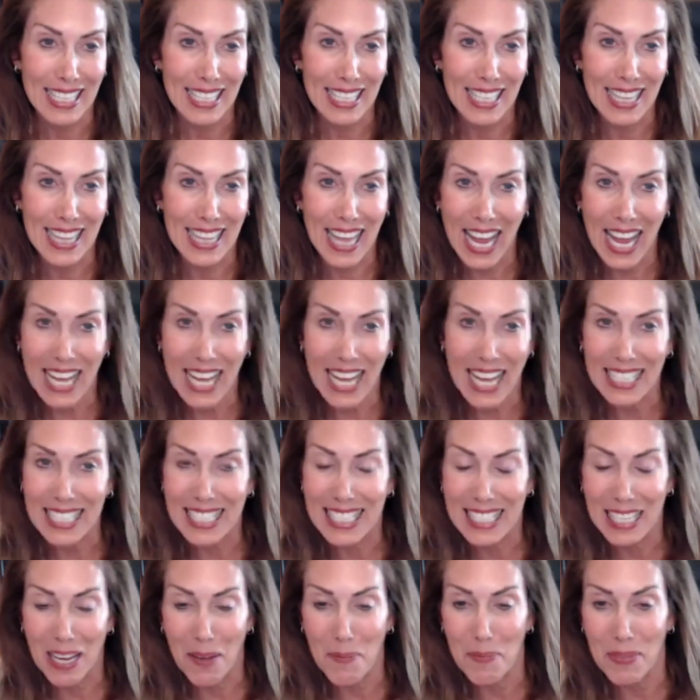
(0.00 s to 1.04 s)
that's
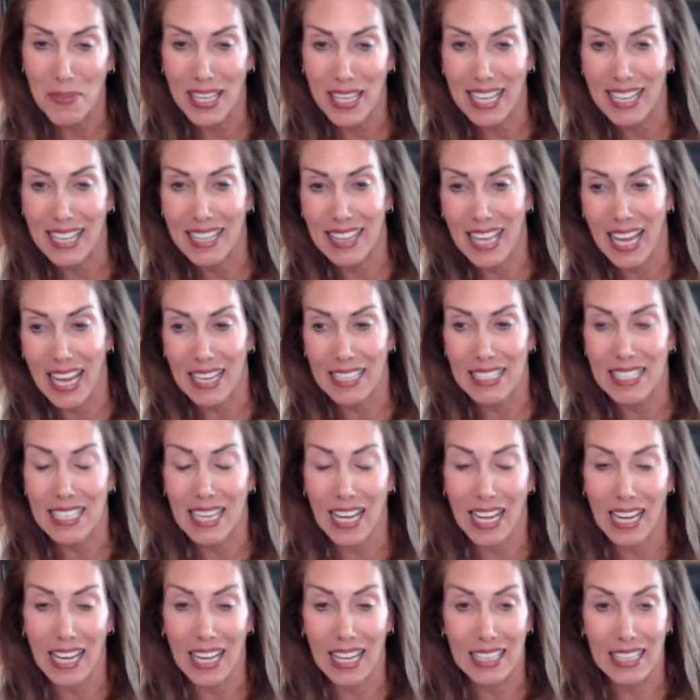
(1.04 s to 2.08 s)
something that's
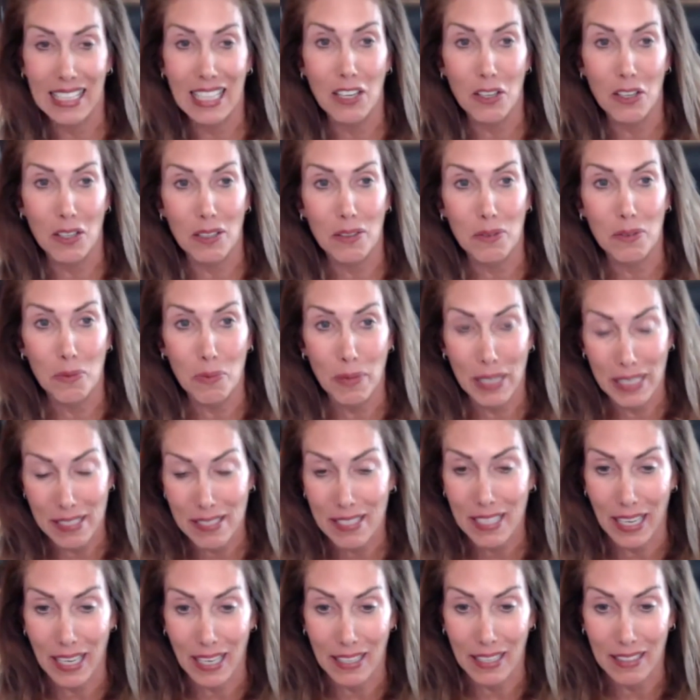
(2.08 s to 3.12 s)
a little
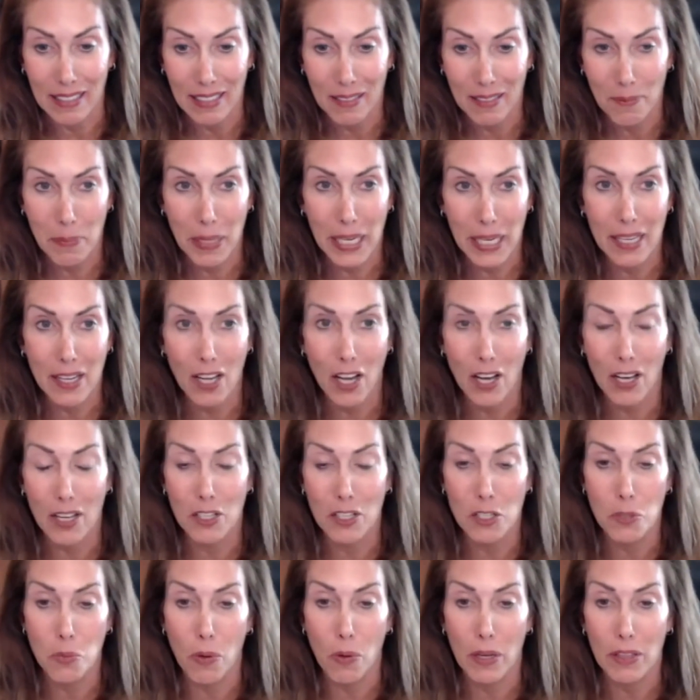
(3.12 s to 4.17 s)
risky, because
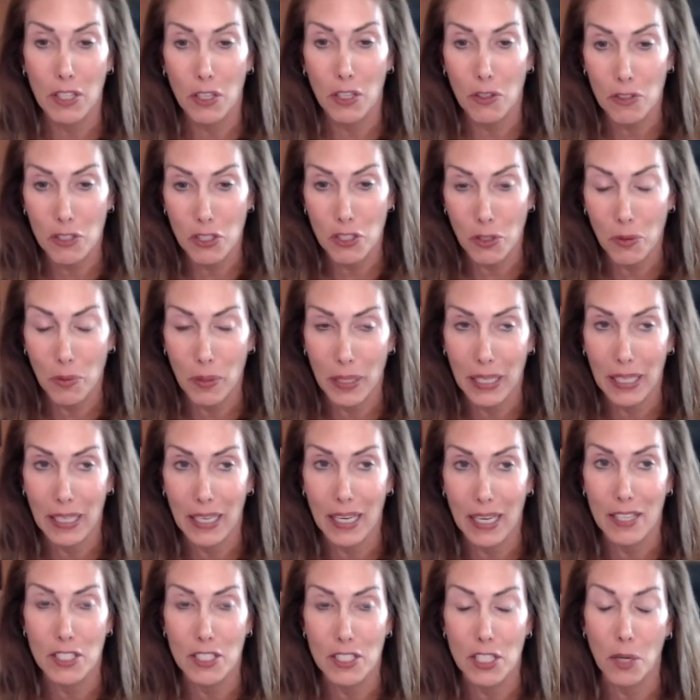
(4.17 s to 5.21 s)
what they're doing
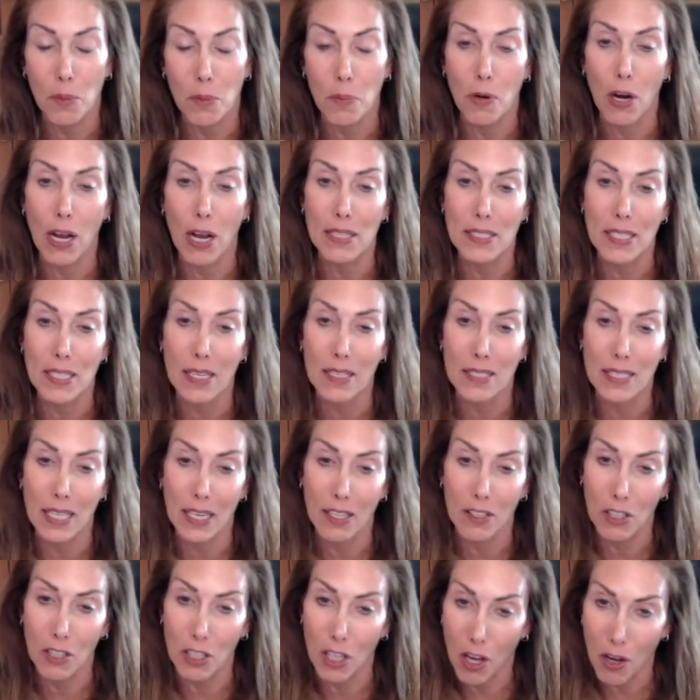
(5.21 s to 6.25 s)
is they're processing
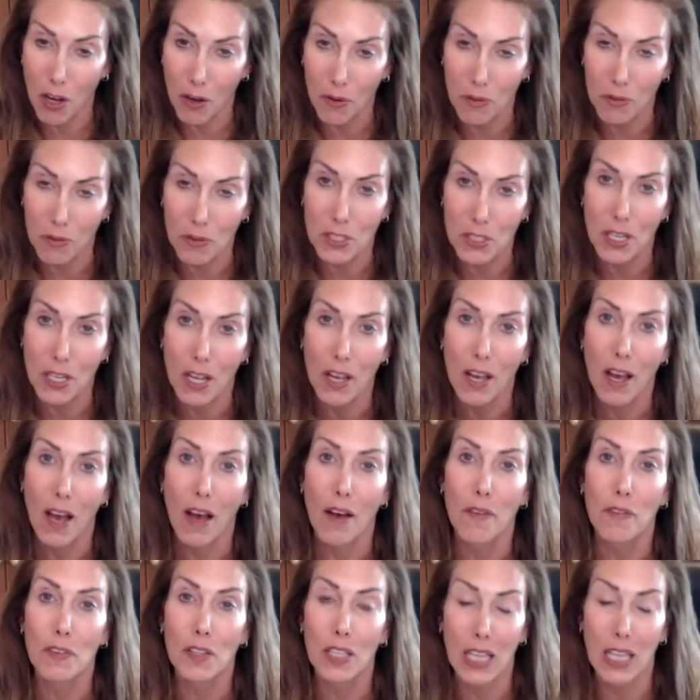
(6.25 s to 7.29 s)
loans
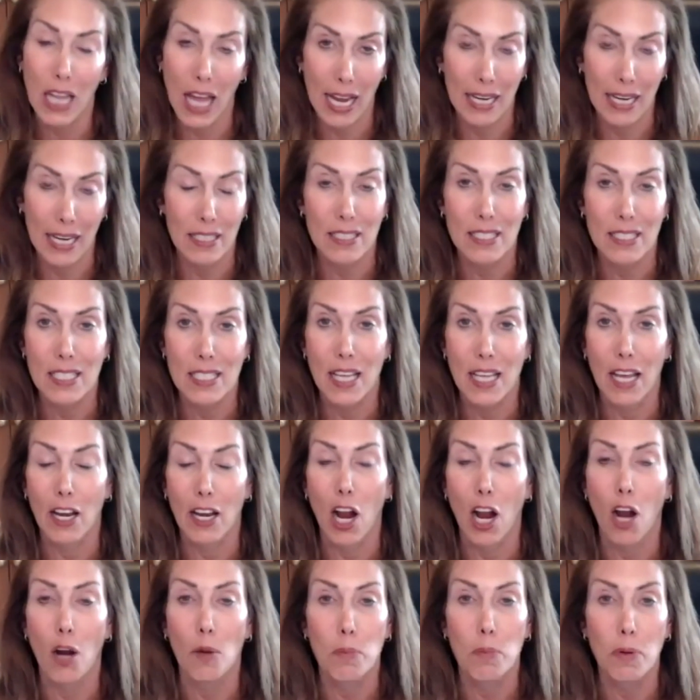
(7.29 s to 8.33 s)
of clients that
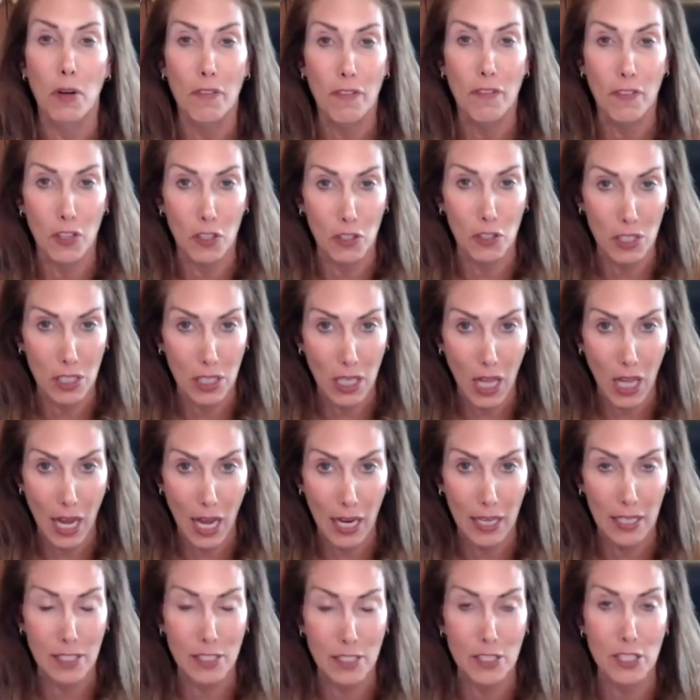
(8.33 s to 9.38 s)
are preferred
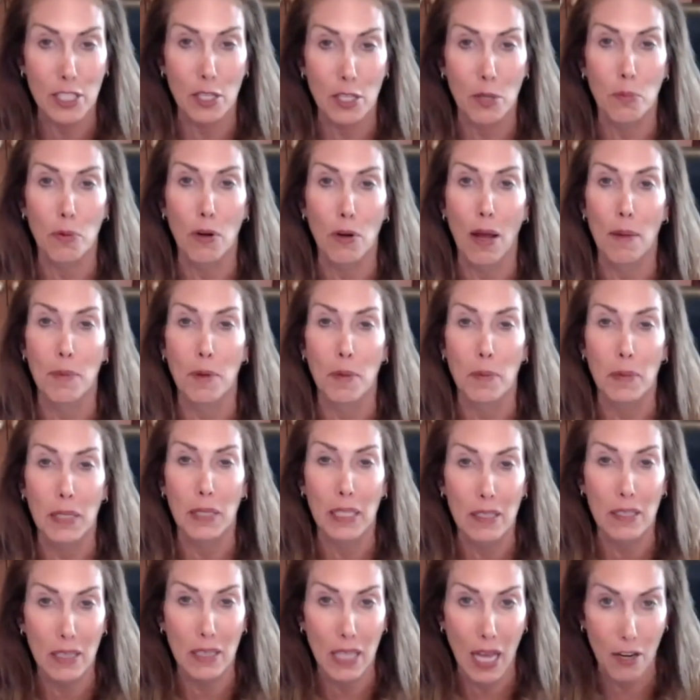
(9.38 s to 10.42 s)
clients. They're probably
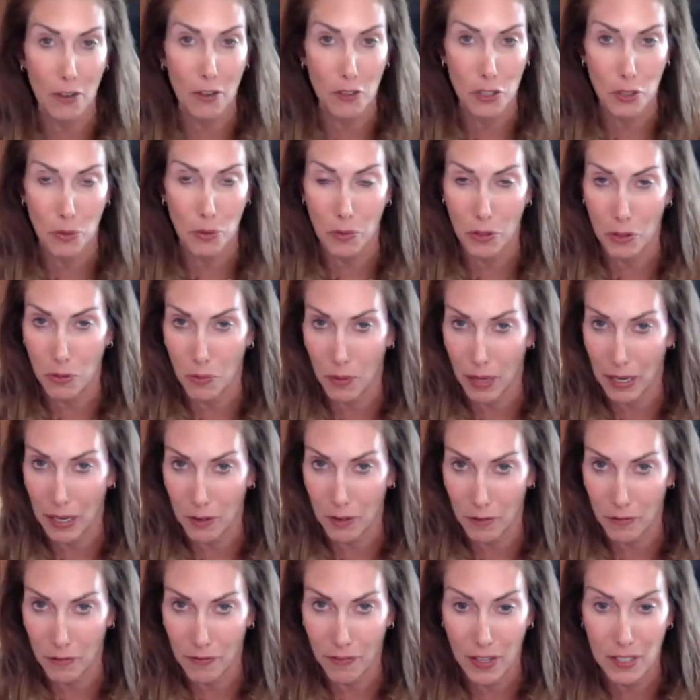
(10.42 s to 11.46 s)
larger with
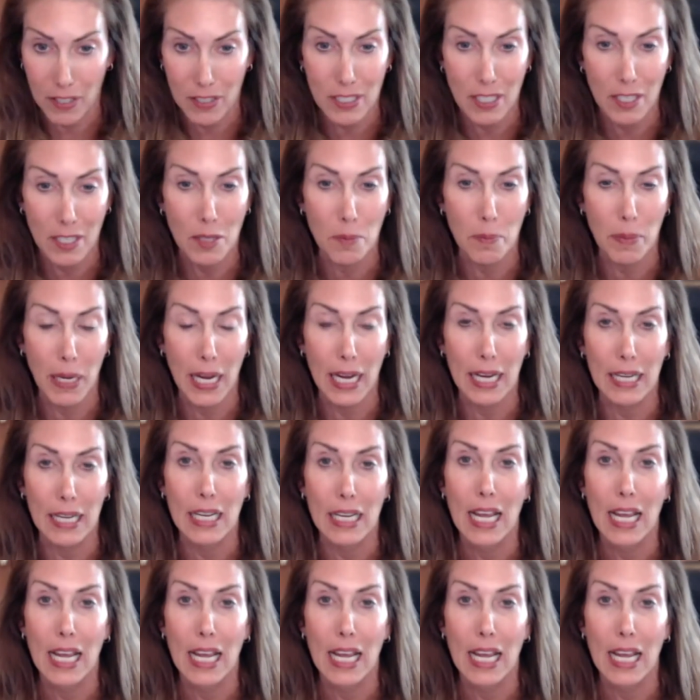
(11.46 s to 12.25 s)
greater funds at the bank.